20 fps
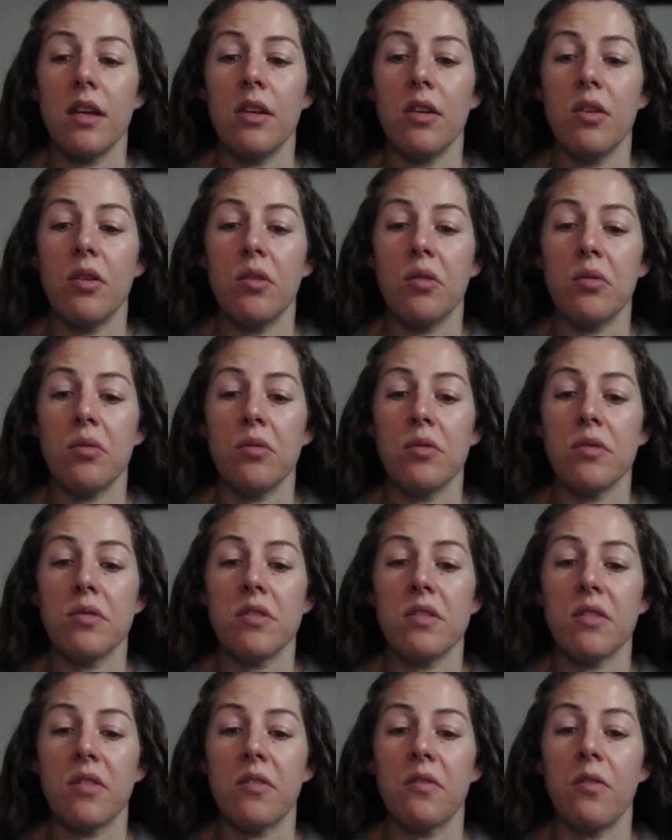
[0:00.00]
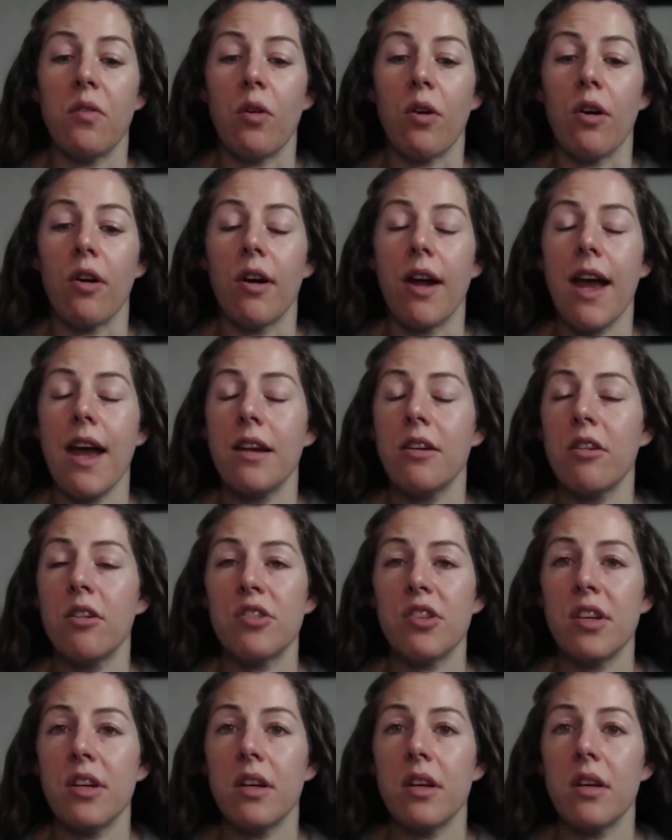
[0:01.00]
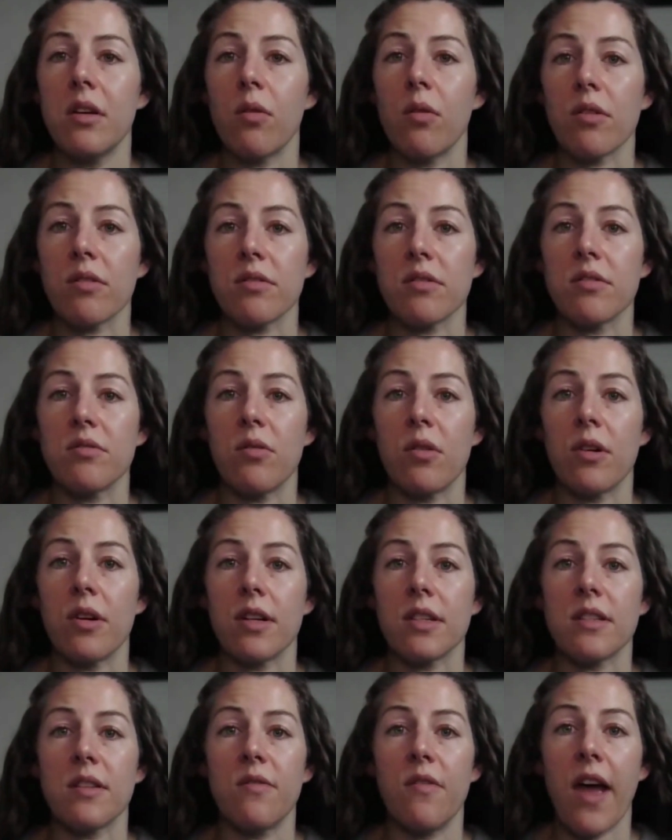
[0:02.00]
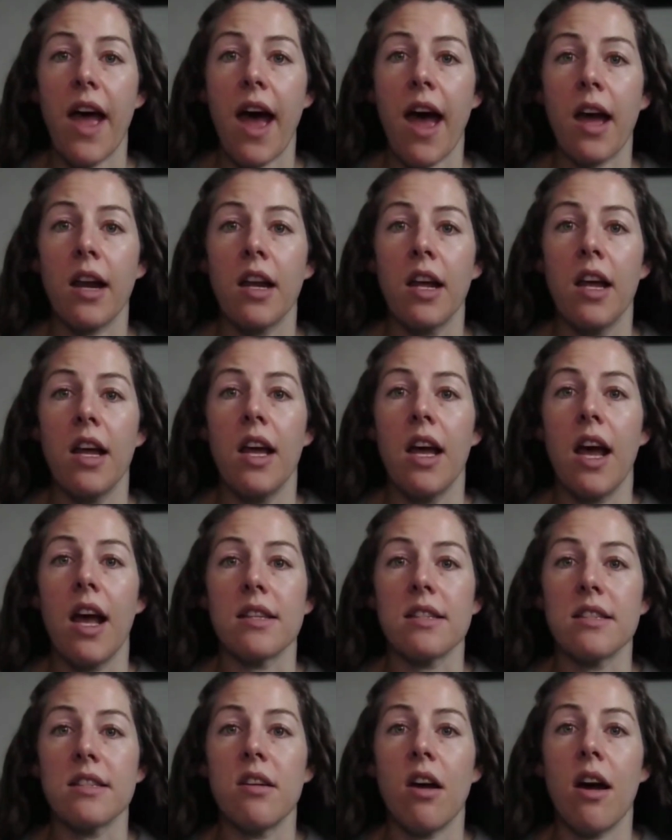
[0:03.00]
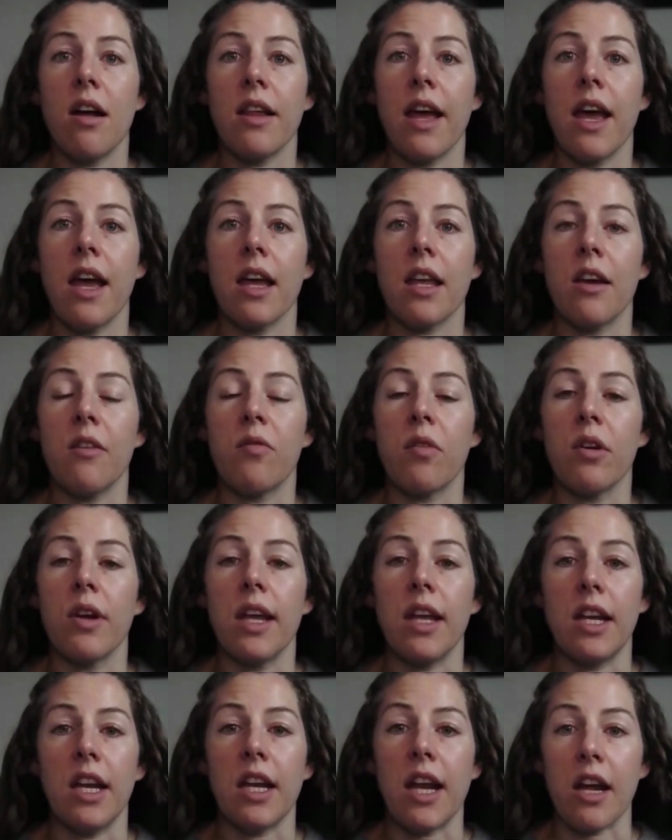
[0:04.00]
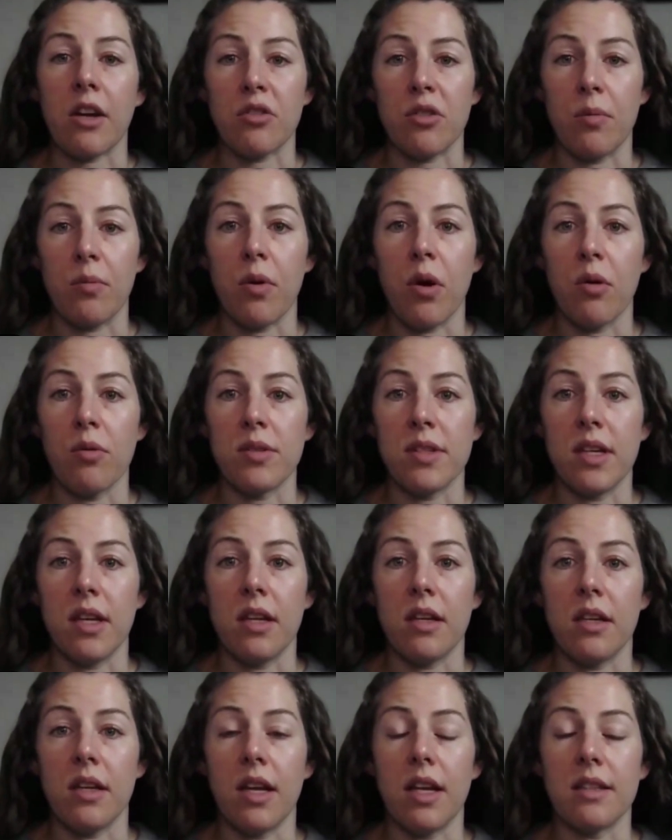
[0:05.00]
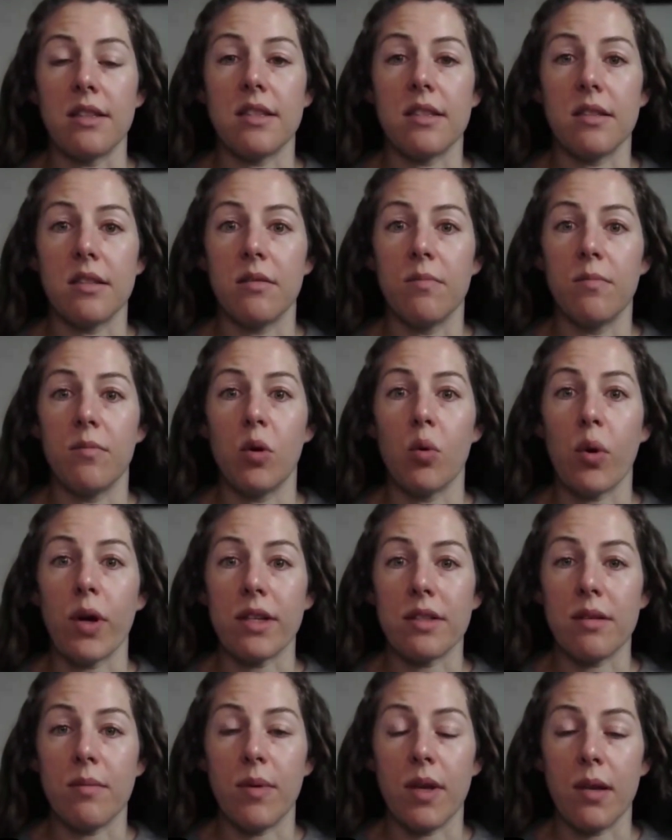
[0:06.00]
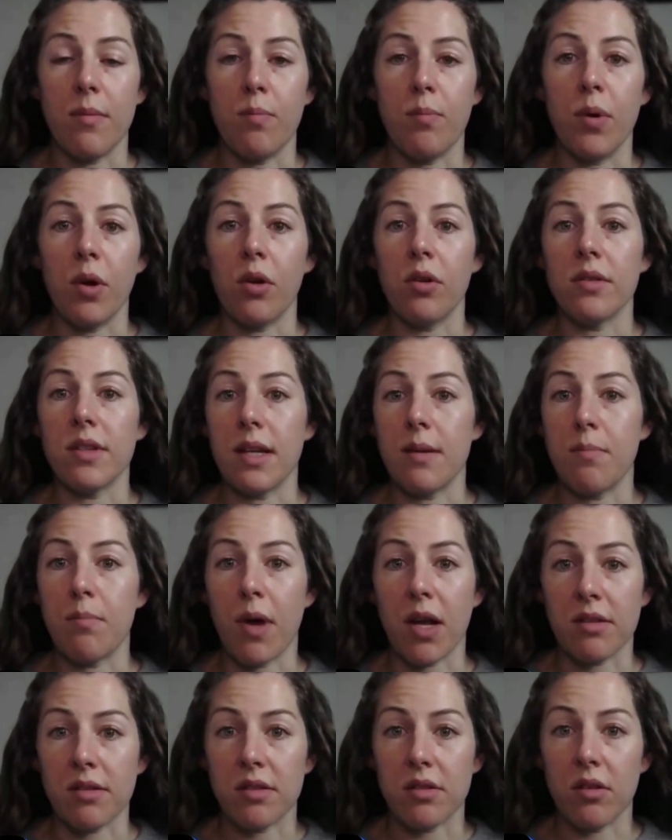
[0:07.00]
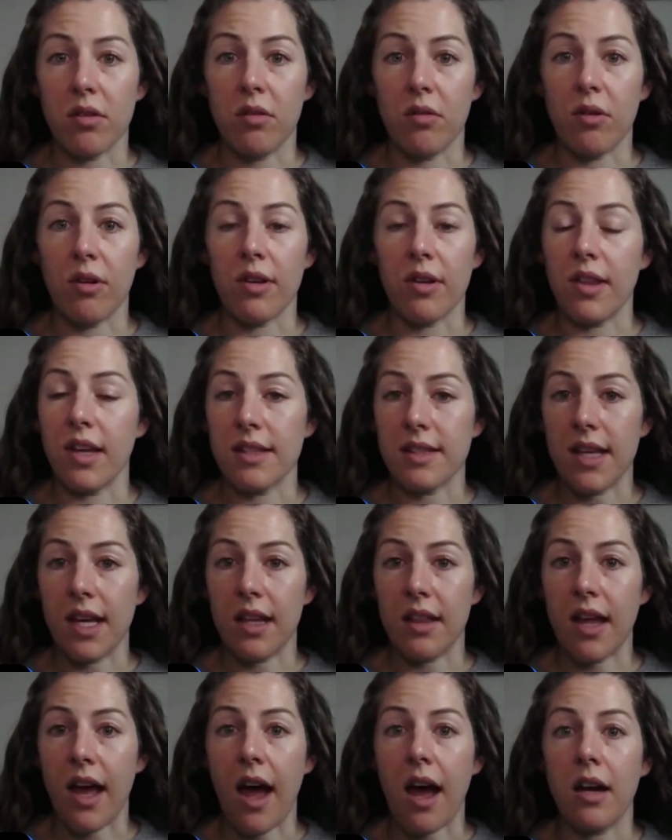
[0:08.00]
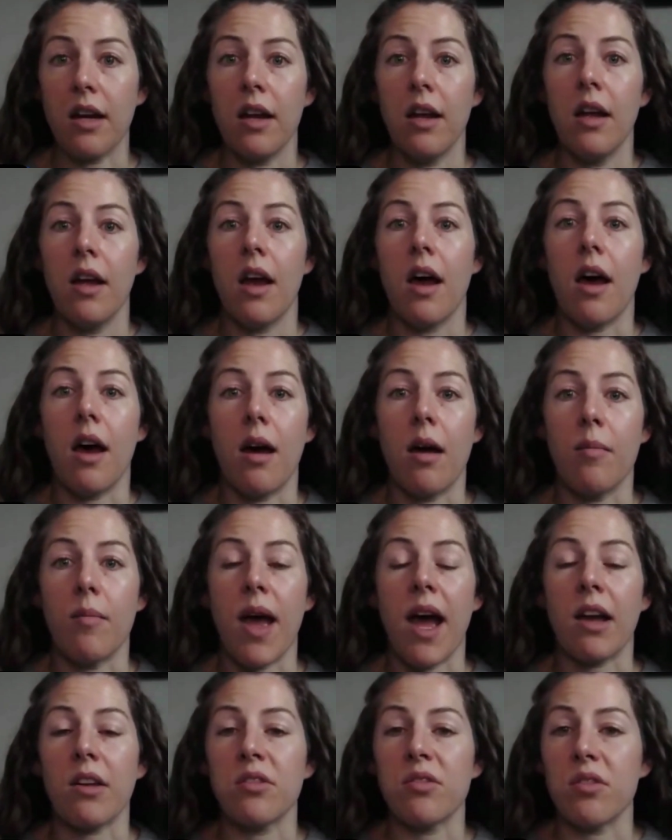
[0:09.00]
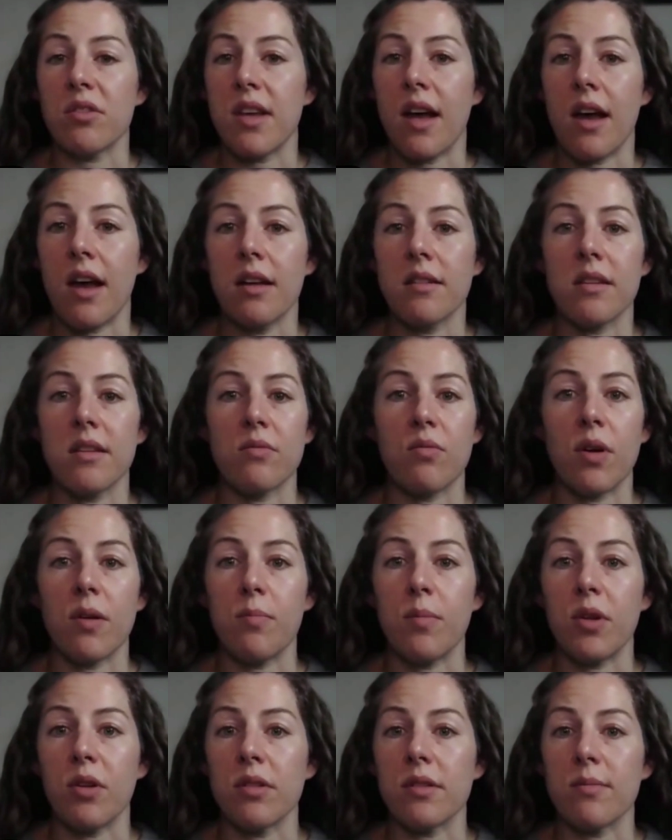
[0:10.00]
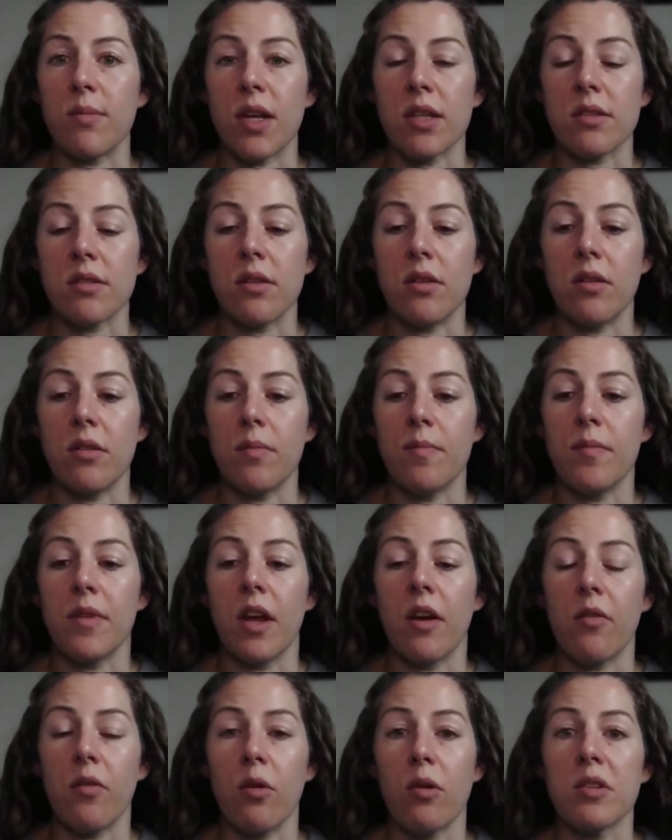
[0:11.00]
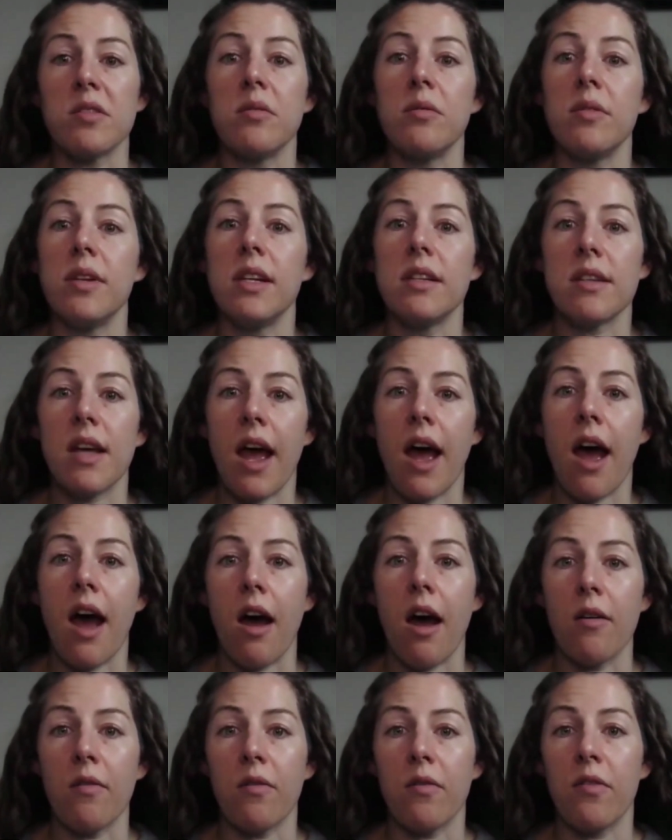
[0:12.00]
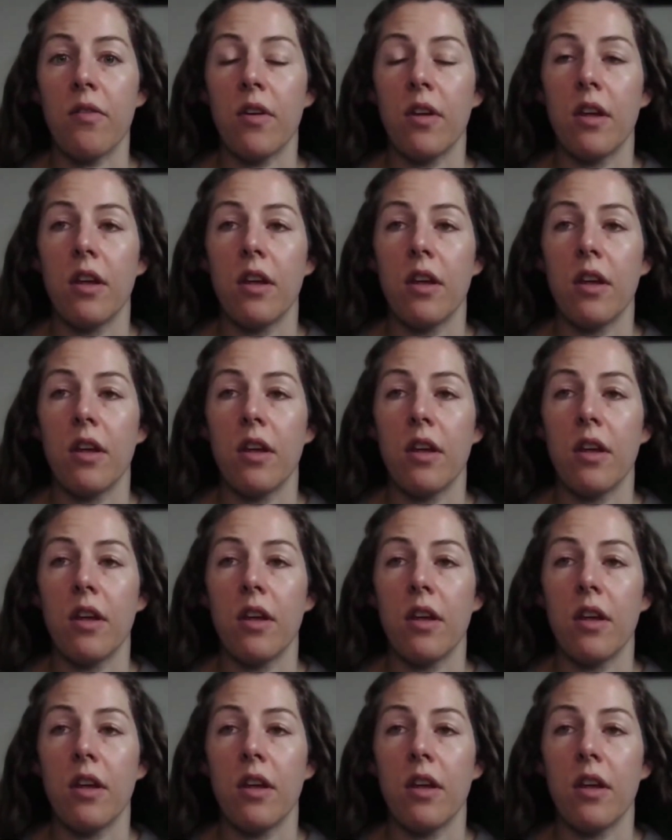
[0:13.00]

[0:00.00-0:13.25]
used for energy or stored as fat. It's not like if we're eating extra protein, it's going to be building muscle or things like that. Exercise is what builds muscle. Of course, you need to have,